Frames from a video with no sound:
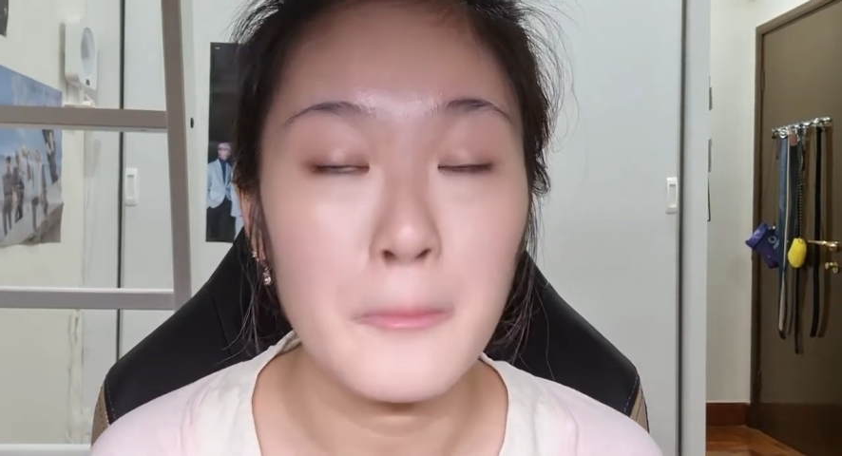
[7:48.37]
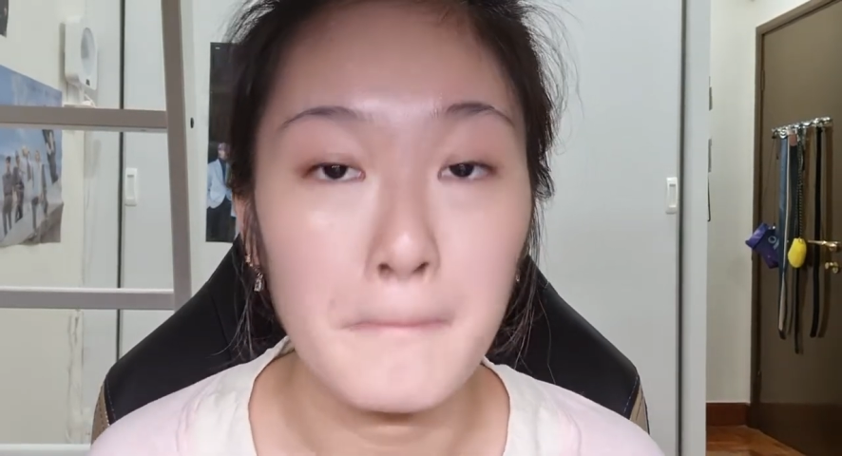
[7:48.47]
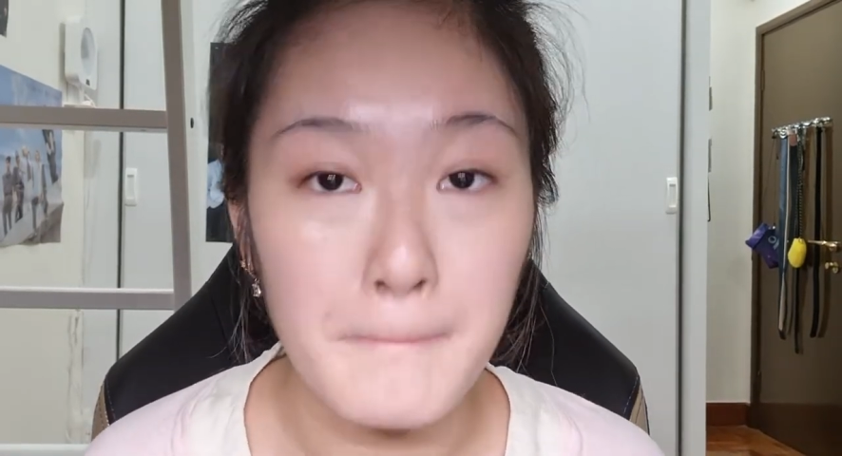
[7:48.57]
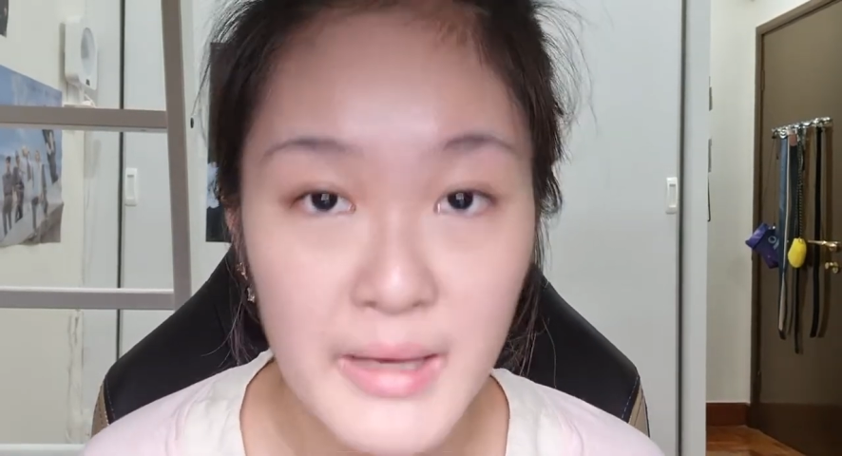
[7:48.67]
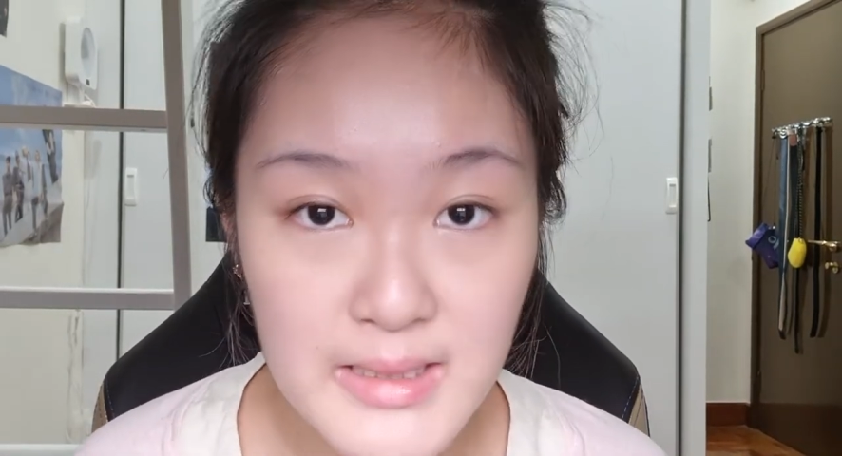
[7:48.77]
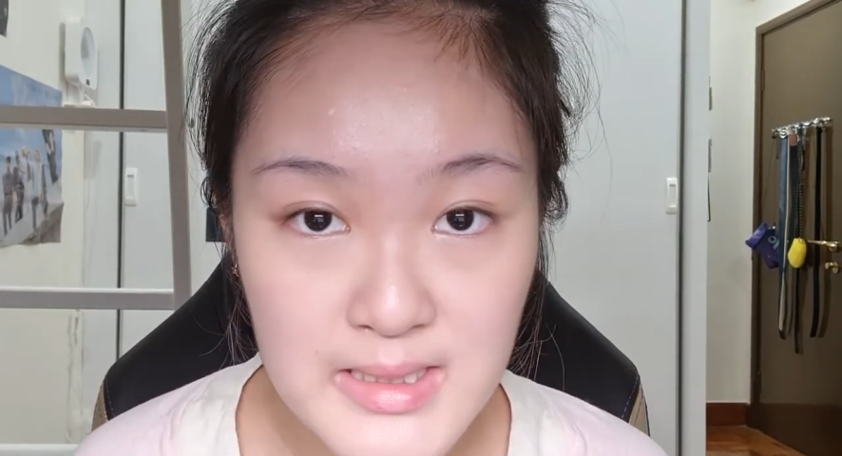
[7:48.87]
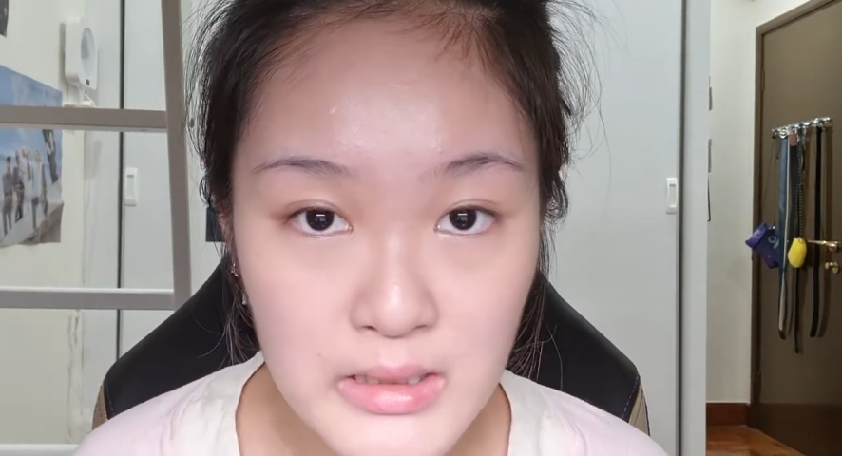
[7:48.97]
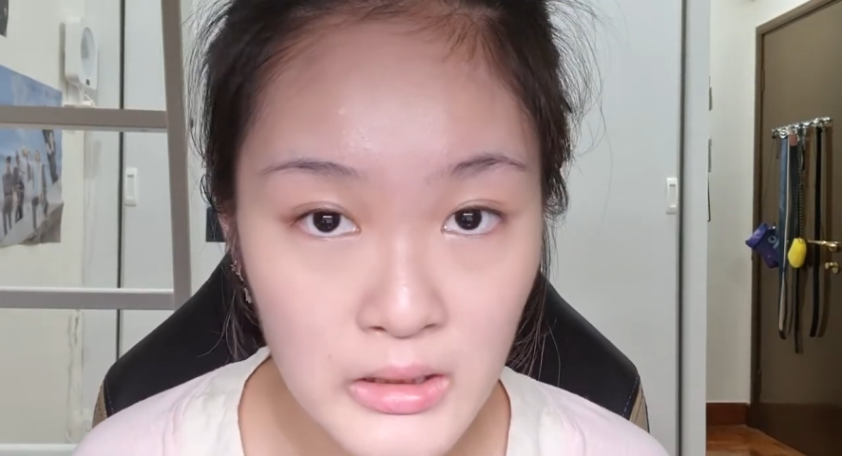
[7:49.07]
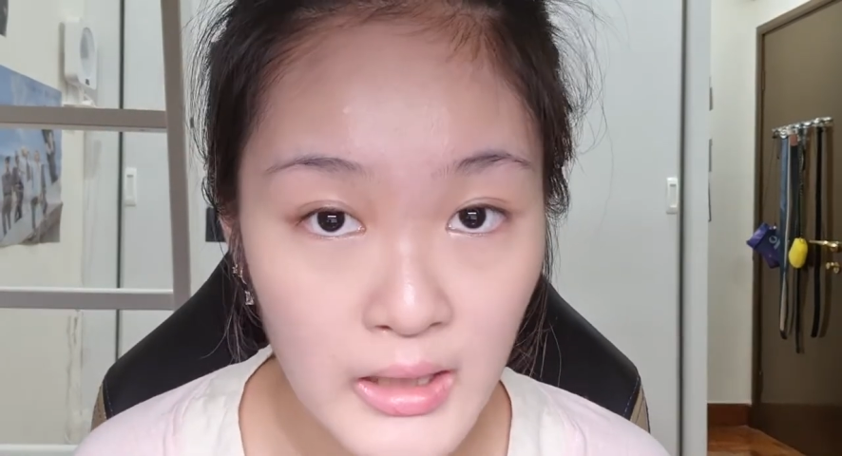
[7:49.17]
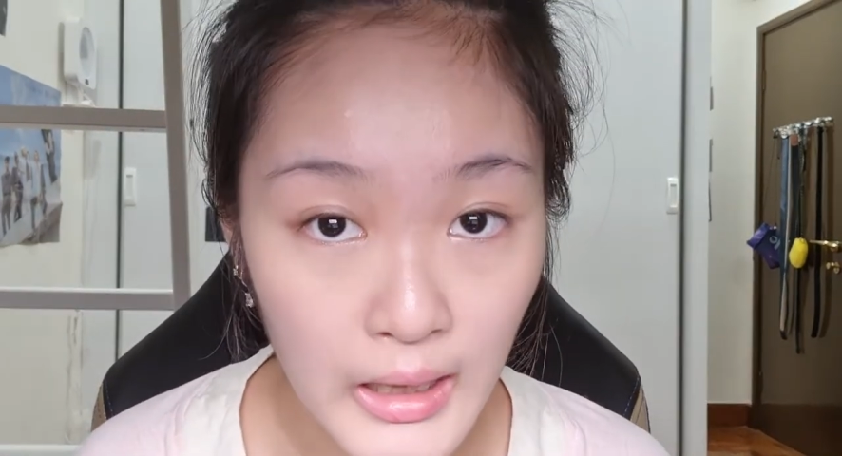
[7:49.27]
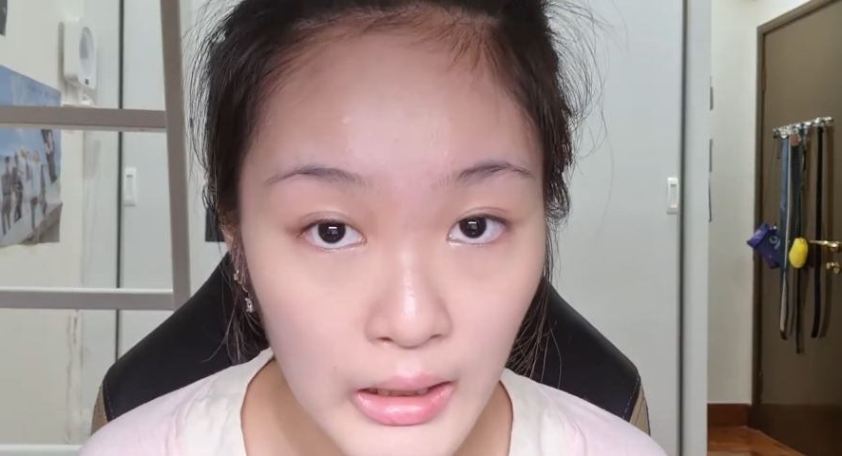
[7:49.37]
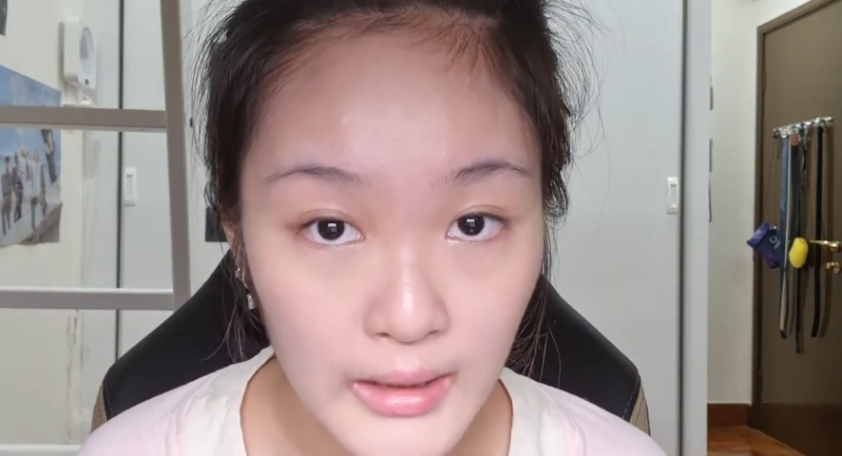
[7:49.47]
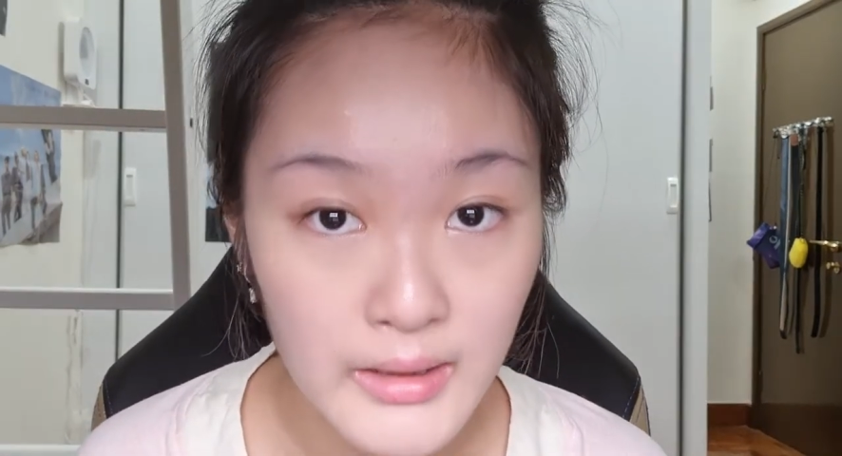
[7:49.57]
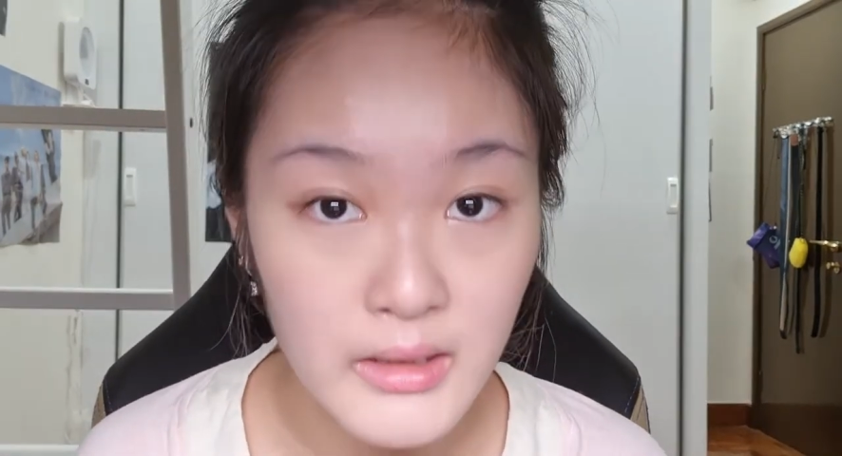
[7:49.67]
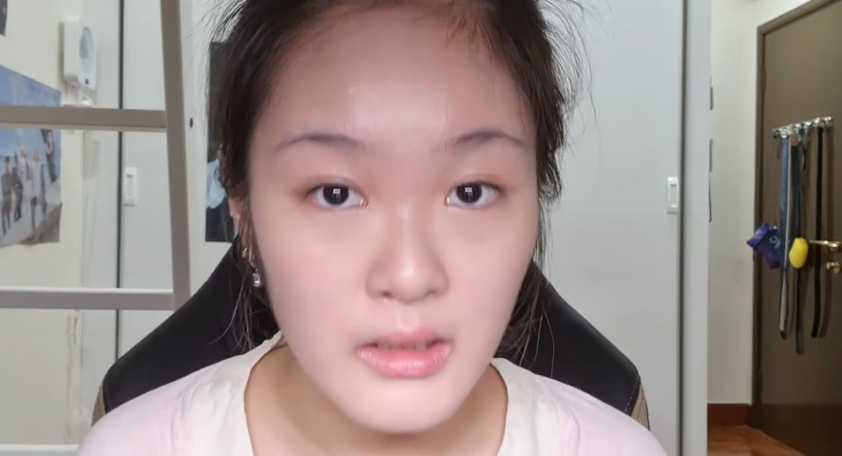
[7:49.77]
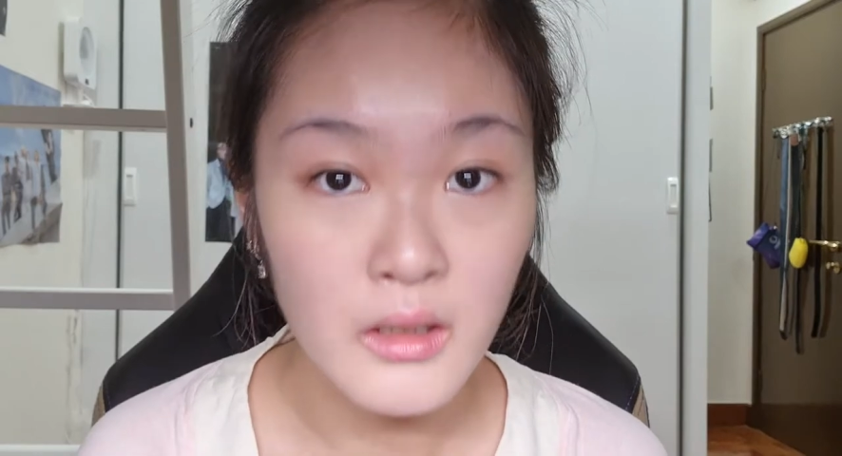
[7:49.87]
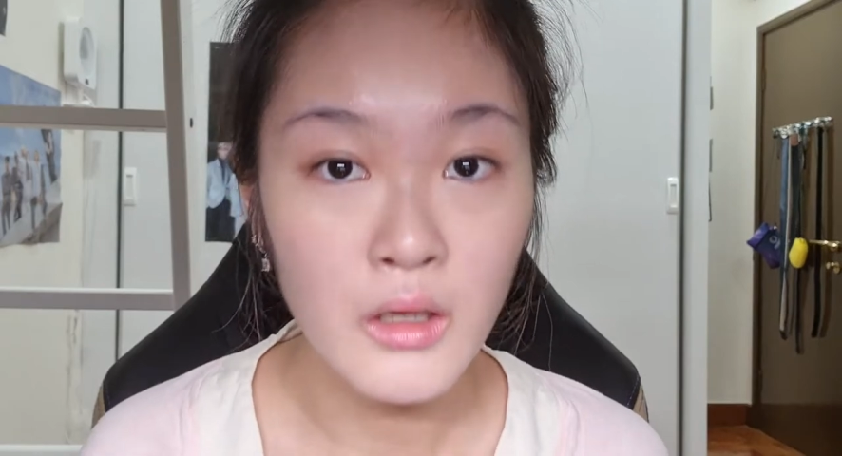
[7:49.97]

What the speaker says: immensely high.